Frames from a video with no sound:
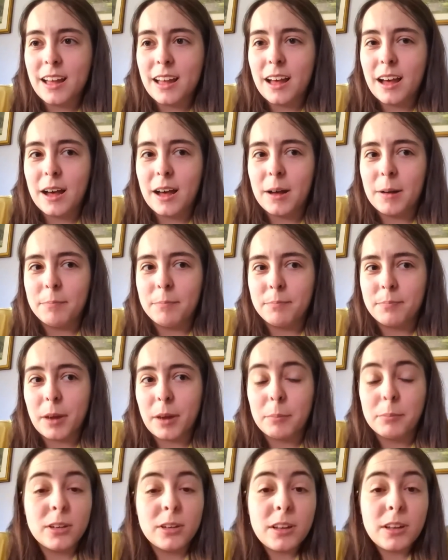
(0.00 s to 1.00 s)
I'm
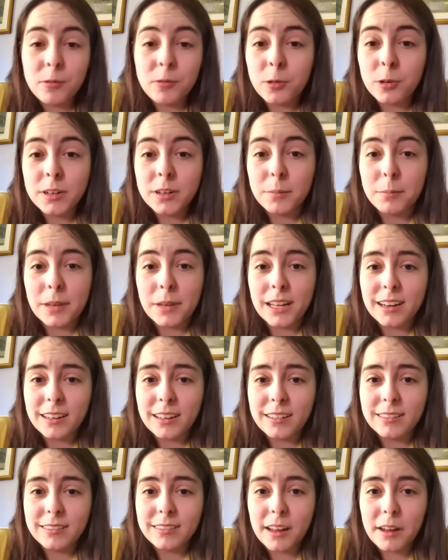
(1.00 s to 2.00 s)
looking forward to
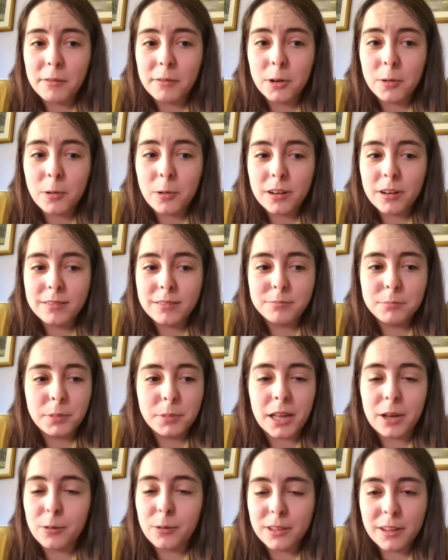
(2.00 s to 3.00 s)
meeting everyone,
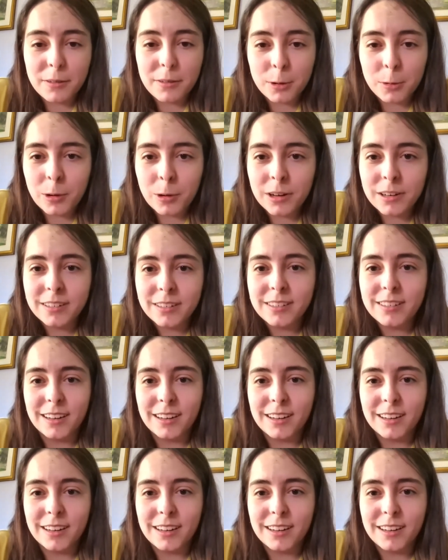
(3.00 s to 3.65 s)
playing with everyone.